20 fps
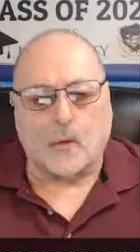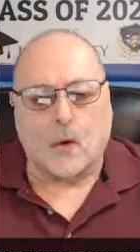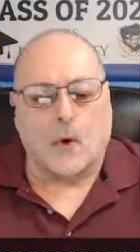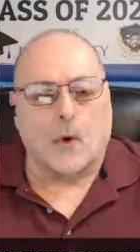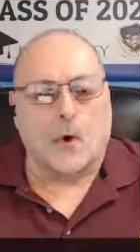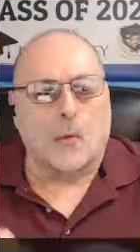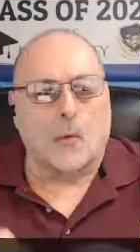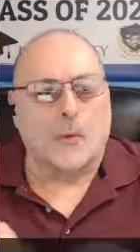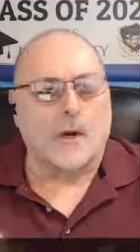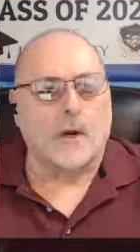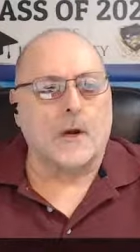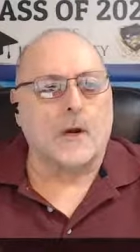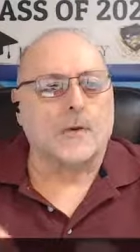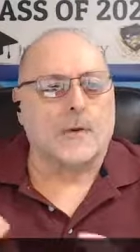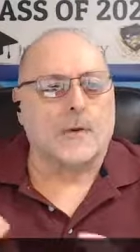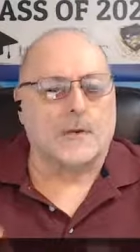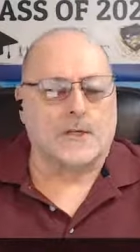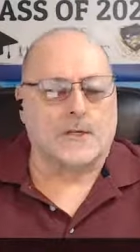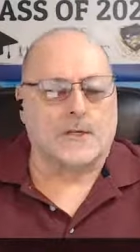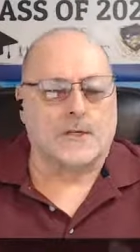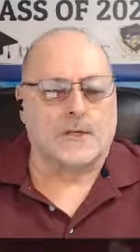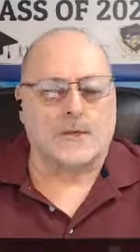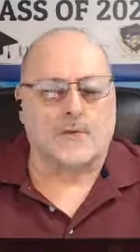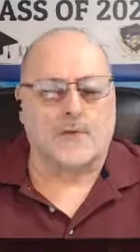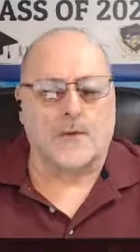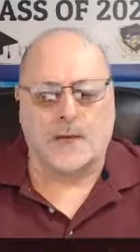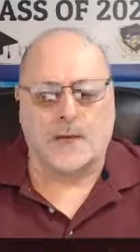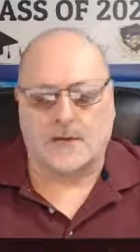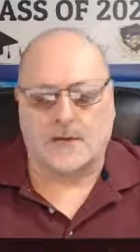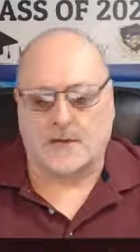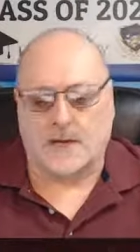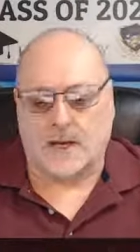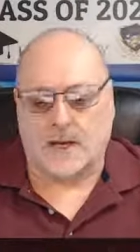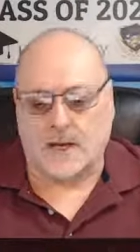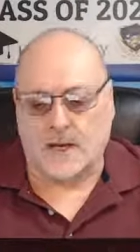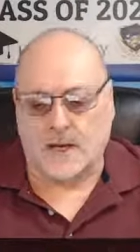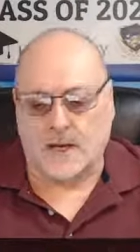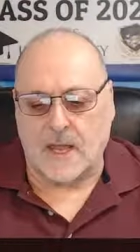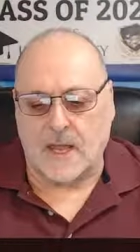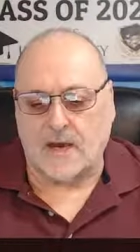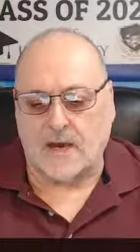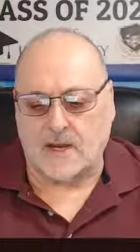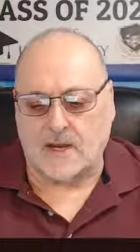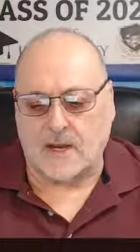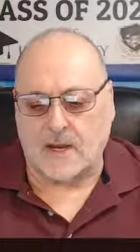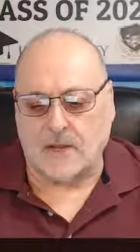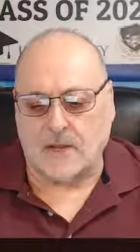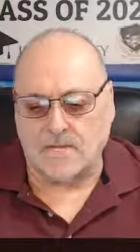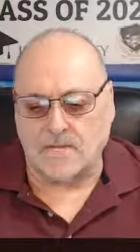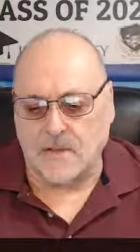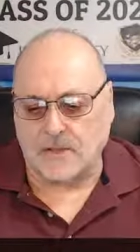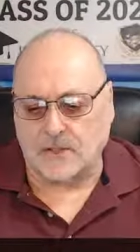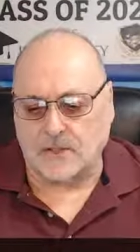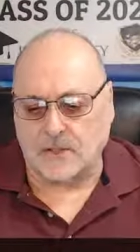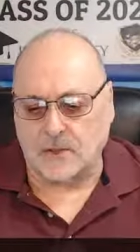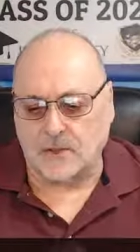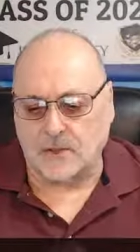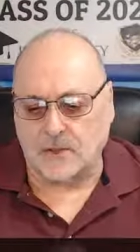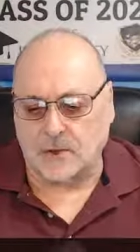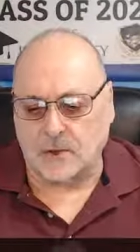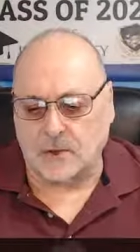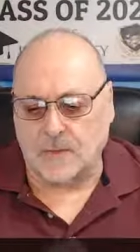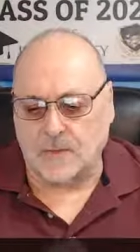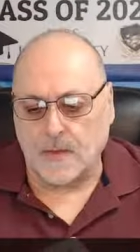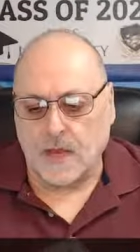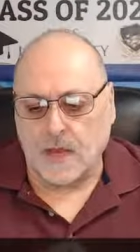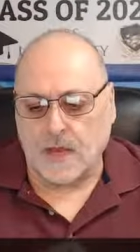or we know that this is translated heavenly messenger,